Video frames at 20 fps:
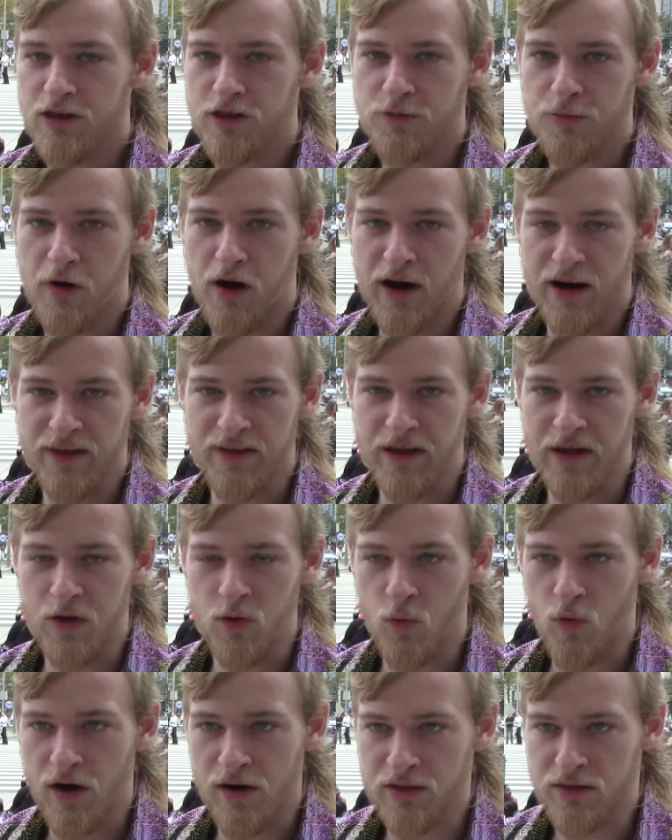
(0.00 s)
It's probably like
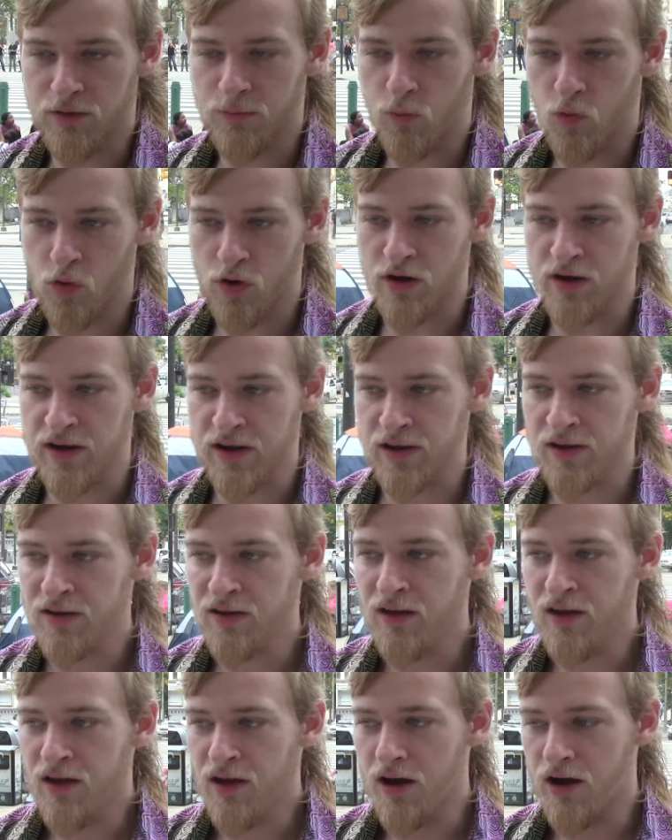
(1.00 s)
one in the morning.
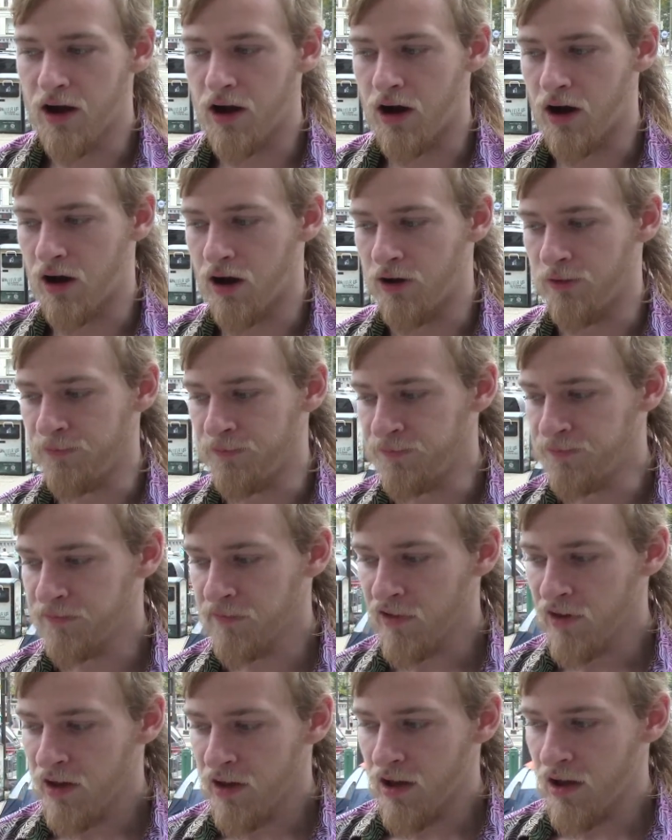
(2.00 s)
Um,
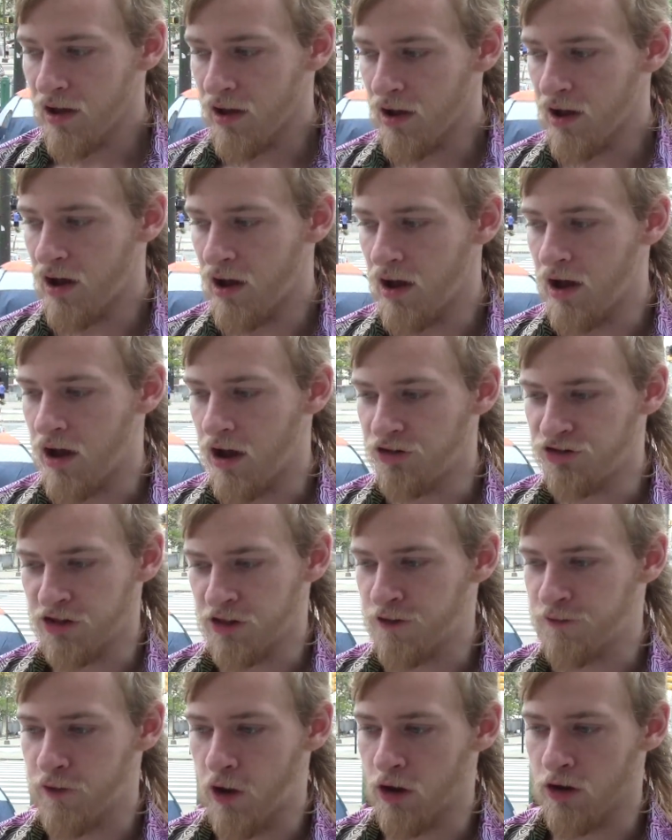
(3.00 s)
uh, I
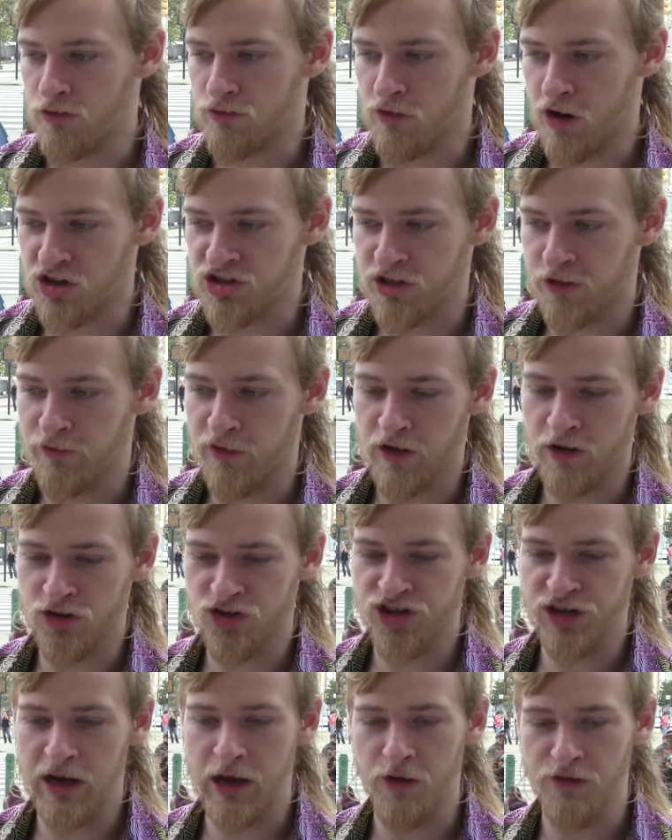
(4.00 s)
just felt a rush of
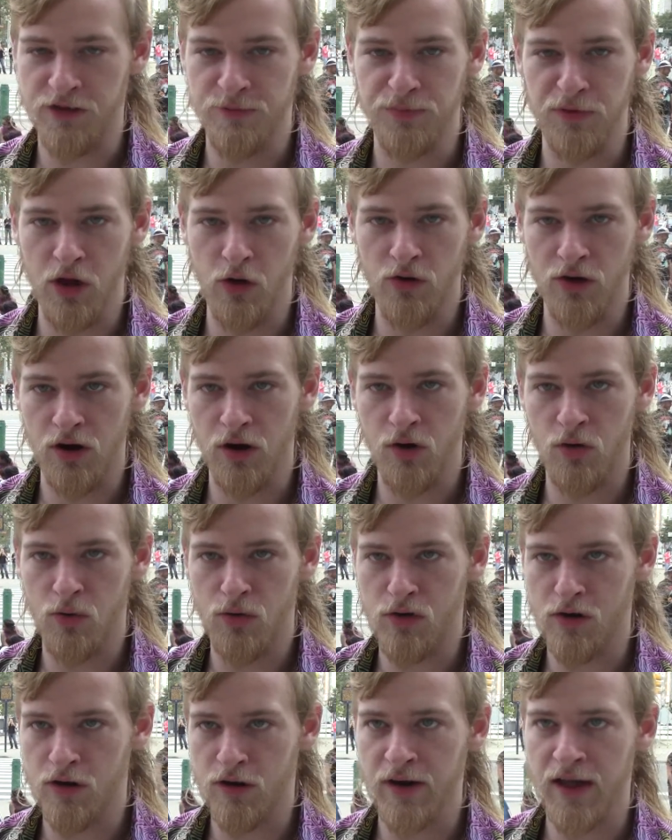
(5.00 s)
energy. I was blowing a
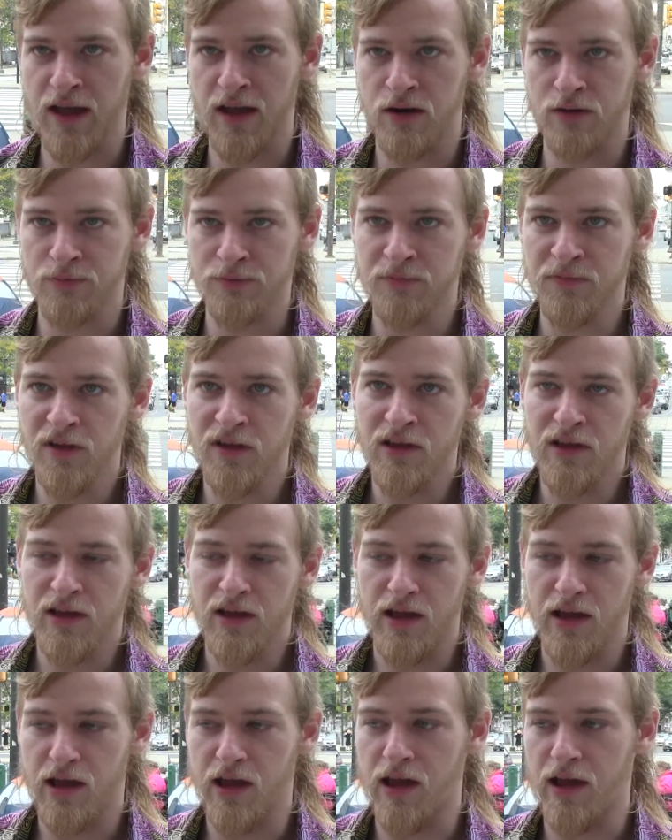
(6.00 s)
horn at them
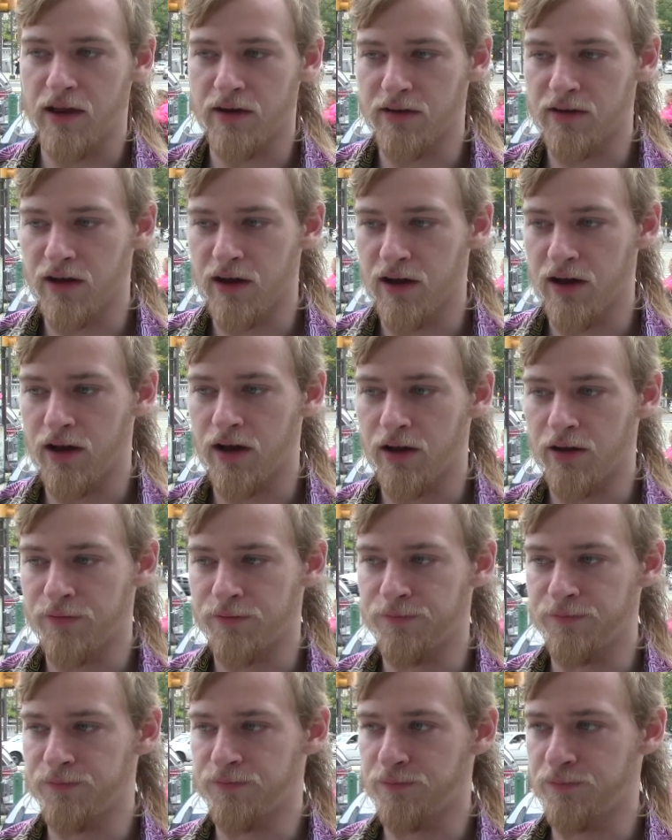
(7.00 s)
and
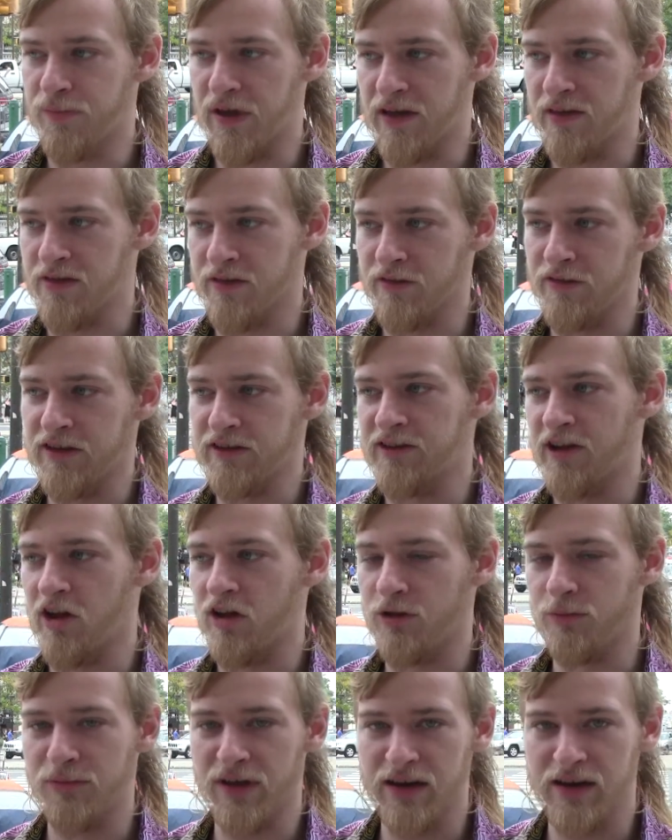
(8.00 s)
uh, basically
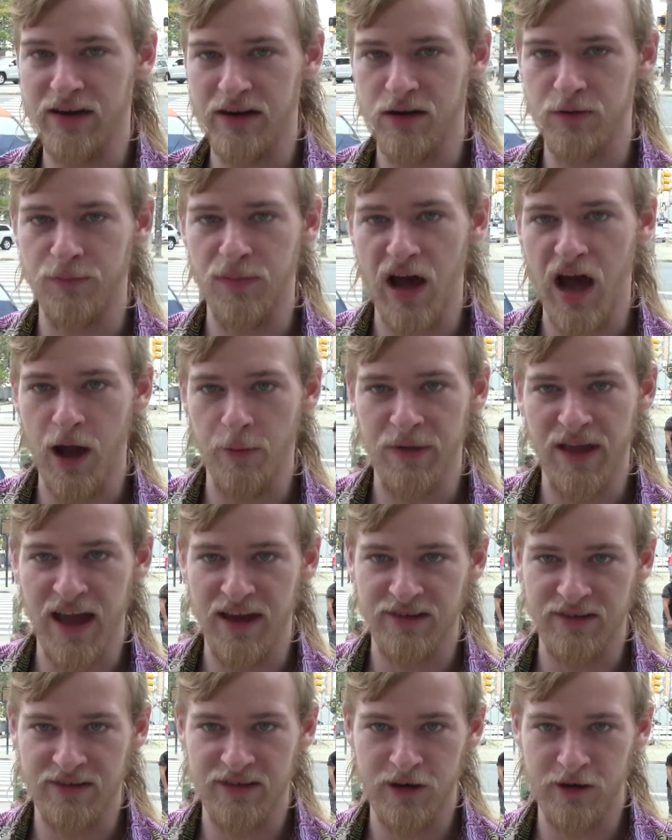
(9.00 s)
telling them they need a
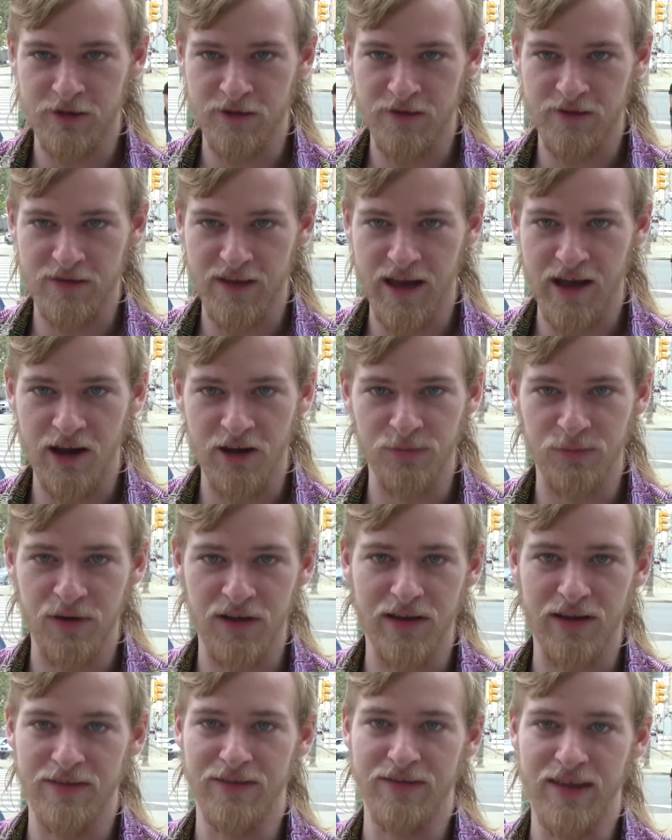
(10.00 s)
bobcat to tear this down,
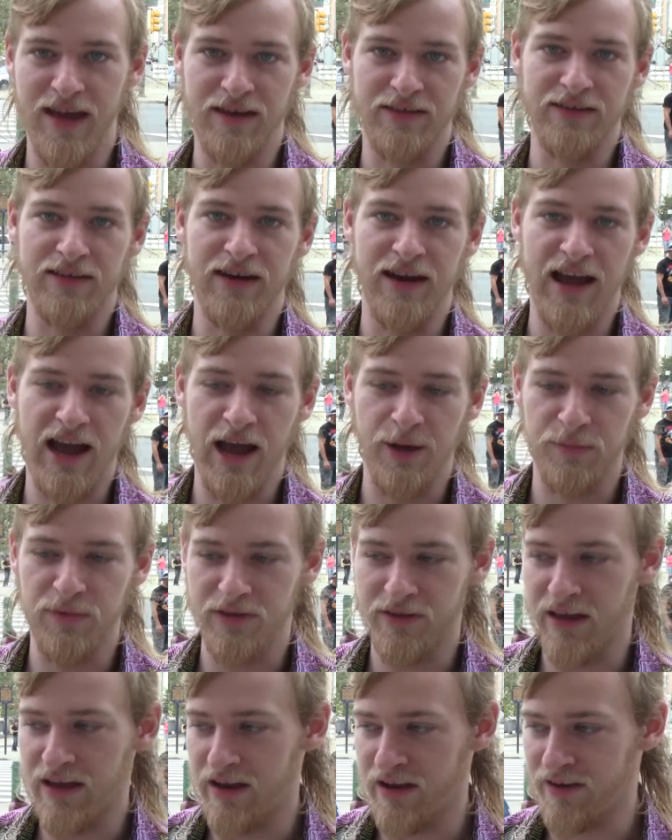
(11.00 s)
but that didn't
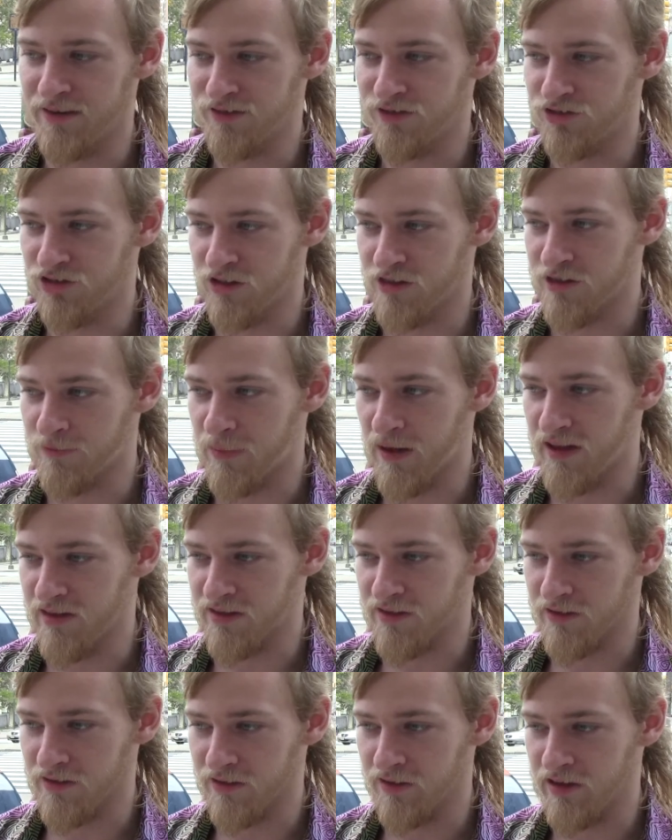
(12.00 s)
happen. They just
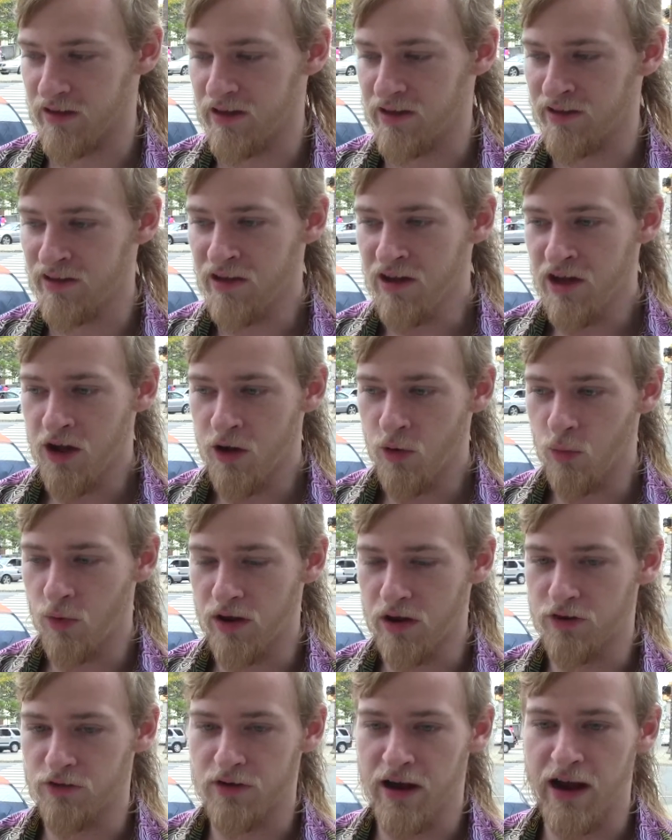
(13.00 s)
basically
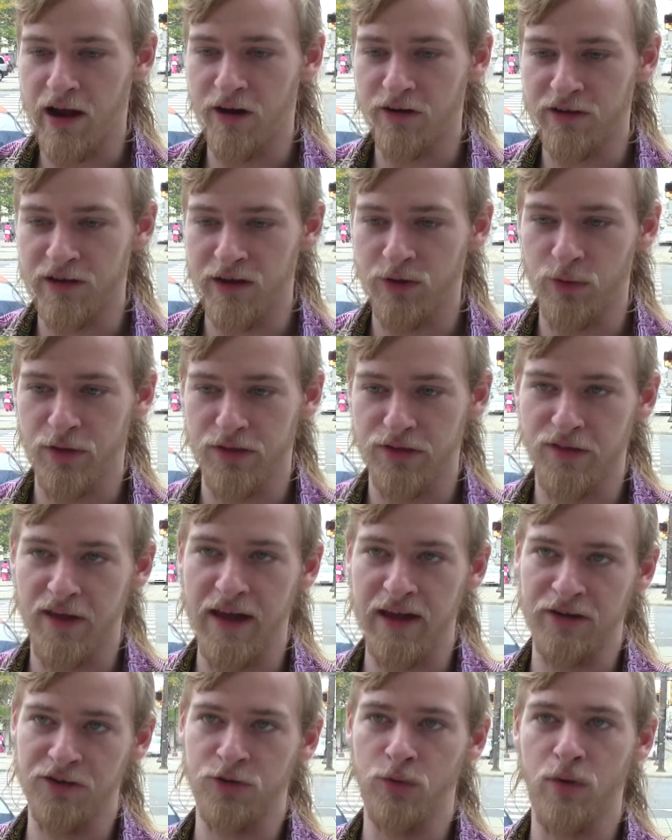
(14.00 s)
went around it with
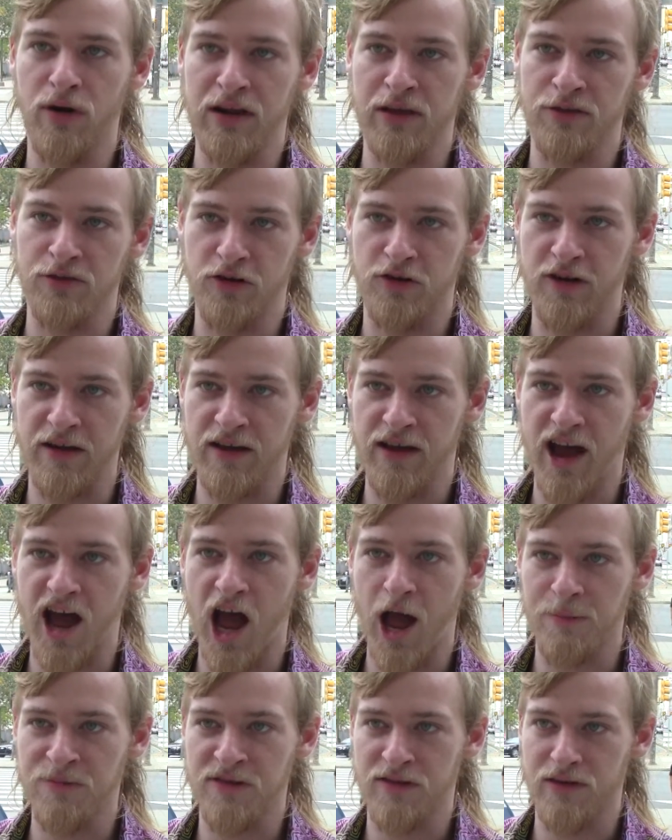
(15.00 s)
like 20, 30
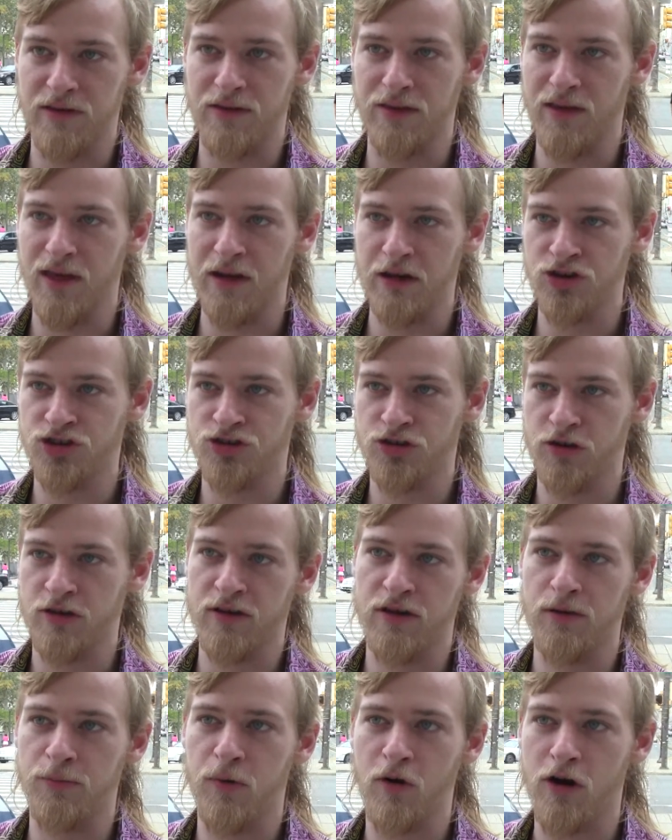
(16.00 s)
cops and like shook
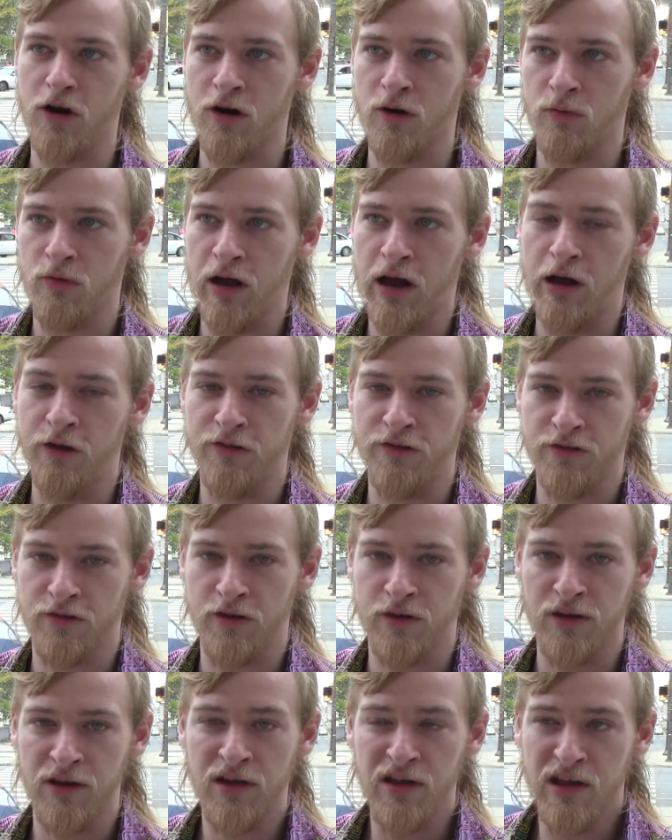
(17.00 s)
it apart while I was
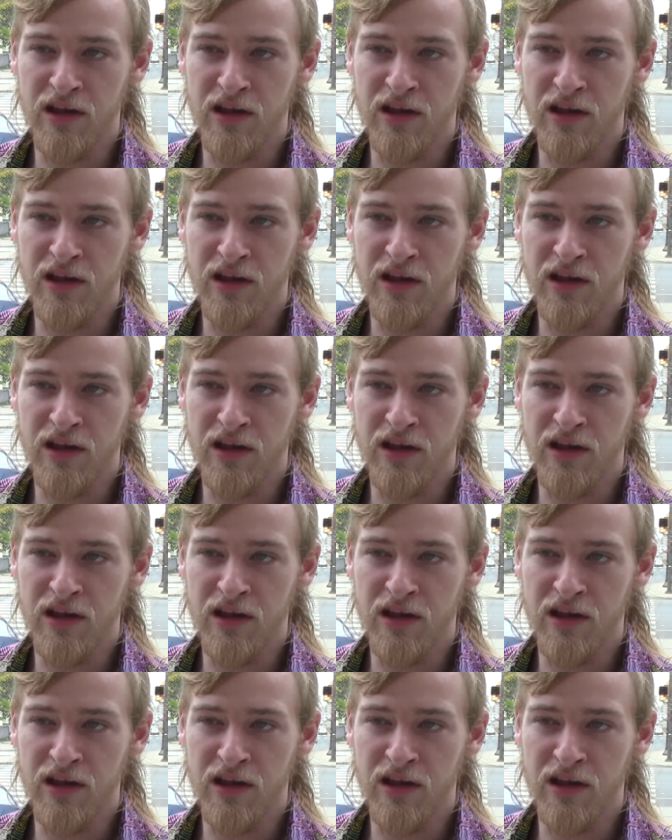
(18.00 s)
on.